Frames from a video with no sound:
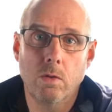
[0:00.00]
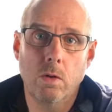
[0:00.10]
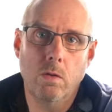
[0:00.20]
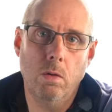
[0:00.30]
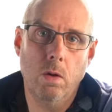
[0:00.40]
So
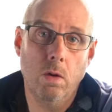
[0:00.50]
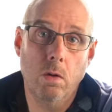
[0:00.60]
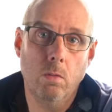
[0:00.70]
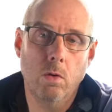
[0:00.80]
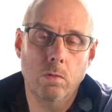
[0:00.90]

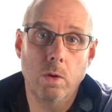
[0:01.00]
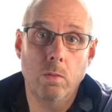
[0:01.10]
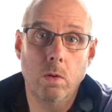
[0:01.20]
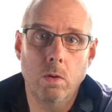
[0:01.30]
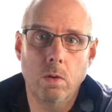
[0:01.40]
if most
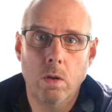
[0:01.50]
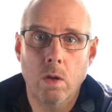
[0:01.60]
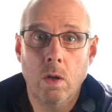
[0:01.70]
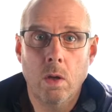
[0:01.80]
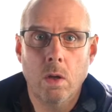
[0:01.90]
people
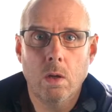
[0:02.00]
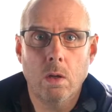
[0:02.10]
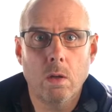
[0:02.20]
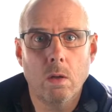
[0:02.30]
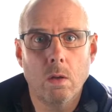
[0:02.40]

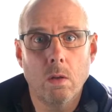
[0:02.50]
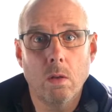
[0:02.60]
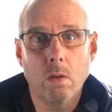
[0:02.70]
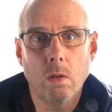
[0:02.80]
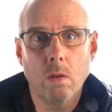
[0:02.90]

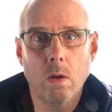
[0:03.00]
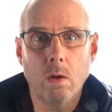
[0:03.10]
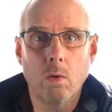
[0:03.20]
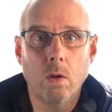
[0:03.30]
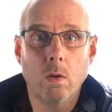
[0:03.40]
that I
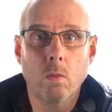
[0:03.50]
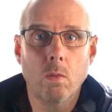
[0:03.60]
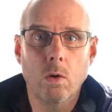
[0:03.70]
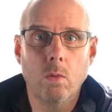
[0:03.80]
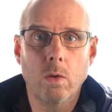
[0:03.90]
work
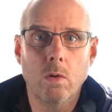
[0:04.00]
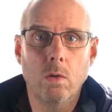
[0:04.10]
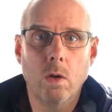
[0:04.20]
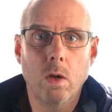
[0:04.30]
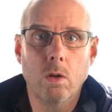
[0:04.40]
with are
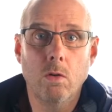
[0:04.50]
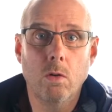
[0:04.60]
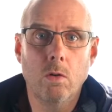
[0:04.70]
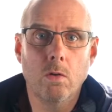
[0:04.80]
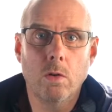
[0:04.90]
doing
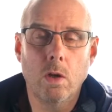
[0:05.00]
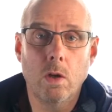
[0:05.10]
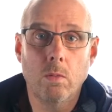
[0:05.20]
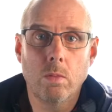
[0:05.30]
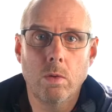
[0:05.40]
endurance
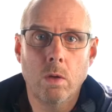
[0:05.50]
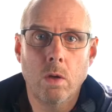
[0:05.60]
type